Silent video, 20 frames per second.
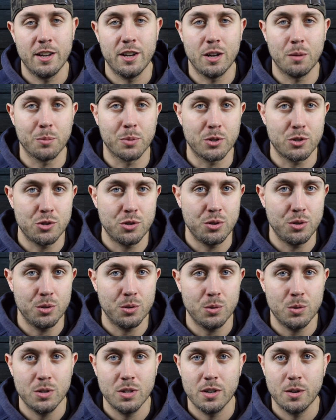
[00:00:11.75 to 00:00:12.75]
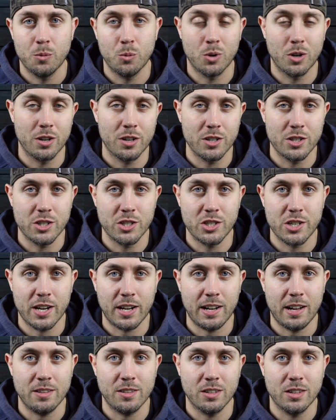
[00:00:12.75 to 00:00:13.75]
Number two, we're going to just
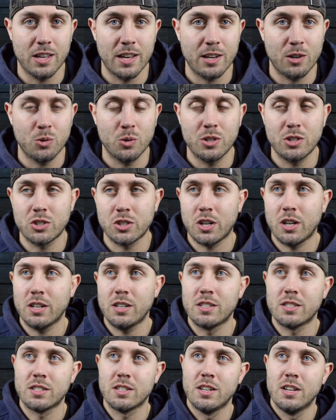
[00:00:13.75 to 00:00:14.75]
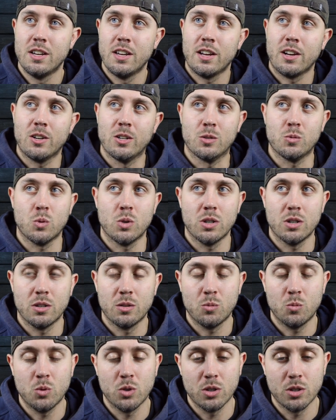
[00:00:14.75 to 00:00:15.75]
check out the Litecoin charts because
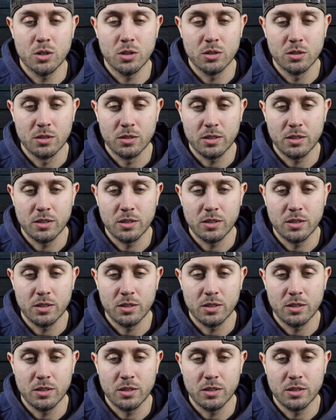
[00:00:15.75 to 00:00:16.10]
we're